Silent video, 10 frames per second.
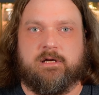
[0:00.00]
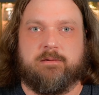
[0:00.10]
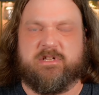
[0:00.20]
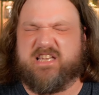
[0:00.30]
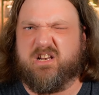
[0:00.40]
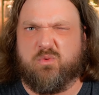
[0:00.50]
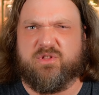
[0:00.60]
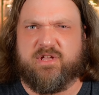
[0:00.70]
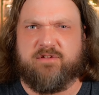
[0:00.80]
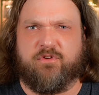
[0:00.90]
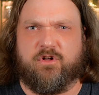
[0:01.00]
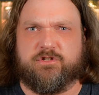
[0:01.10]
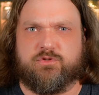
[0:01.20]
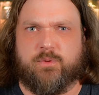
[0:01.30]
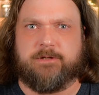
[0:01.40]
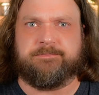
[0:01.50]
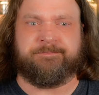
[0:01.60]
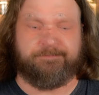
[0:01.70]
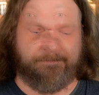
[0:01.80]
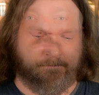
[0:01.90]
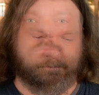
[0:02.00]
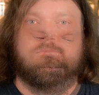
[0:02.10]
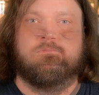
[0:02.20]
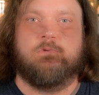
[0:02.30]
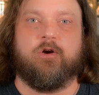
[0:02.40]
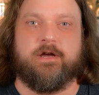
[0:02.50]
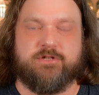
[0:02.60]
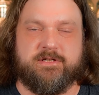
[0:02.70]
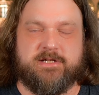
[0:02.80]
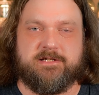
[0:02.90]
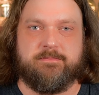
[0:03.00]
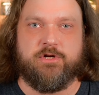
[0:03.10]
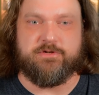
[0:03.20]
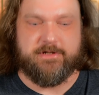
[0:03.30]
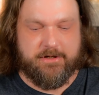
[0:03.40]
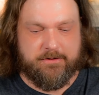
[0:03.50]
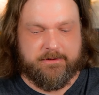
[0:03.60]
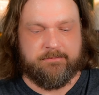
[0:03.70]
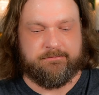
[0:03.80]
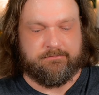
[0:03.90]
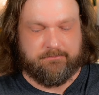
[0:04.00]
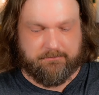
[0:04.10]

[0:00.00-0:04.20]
It's kind of where they fall as well. All right, so let's get some nosy notes.